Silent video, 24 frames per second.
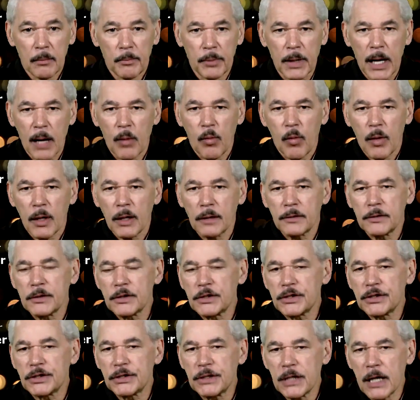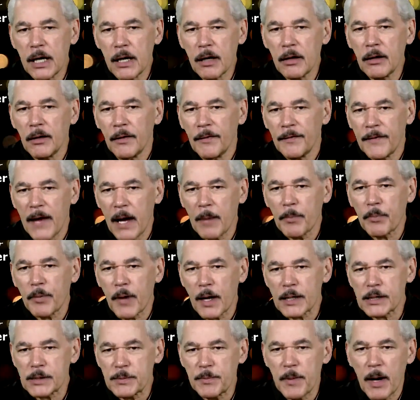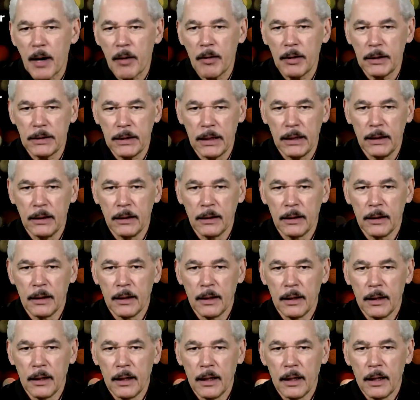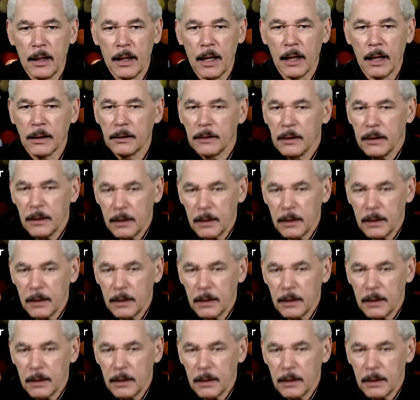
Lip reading: but I wanted to share that prosperity. And